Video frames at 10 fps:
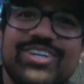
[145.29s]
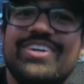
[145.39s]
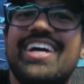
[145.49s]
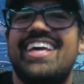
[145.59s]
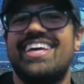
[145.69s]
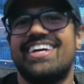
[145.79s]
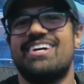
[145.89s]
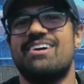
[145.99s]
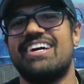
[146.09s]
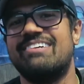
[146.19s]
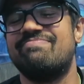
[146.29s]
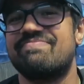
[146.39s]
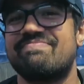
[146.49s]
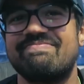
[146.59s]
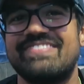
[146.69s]
you know.
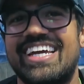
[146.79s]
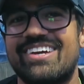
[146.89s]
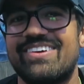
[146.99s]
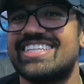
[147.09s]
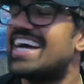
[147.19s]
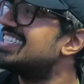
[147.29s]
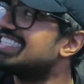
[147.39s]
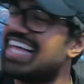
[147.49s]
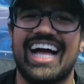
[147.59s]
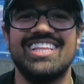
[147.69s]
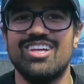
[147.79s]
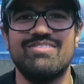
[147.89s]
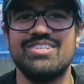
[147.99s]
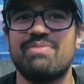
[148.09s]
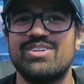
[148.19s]
Anyways, I
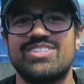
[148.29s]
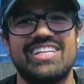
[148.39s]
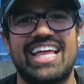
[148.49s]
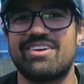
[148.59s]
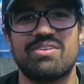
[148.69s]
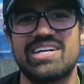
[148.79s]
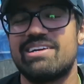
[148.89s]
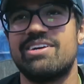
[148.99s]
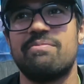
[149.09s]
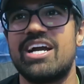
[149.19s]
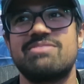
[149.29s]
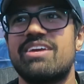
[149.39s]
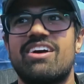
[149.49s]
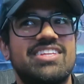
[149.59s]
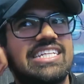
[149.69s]
love this poster. Like, it reminds
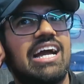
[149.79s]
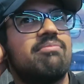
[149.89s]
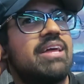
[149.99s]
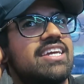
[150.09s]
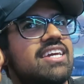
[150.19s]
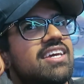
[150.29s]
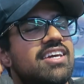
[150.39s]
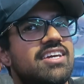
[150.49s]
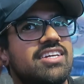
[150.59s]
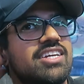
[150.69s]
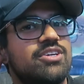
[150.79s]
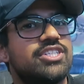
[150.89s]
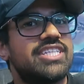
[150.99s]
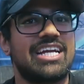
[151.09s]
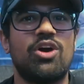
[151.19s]
me all the time, like, you know,
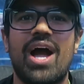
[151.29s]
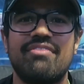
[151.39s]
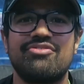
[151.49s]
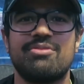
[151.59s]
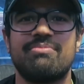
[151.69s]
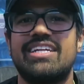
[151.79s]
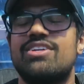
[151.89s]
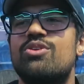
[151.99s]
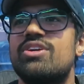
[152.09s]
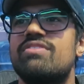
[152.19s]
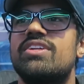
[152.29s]
just like go after it, man. Don't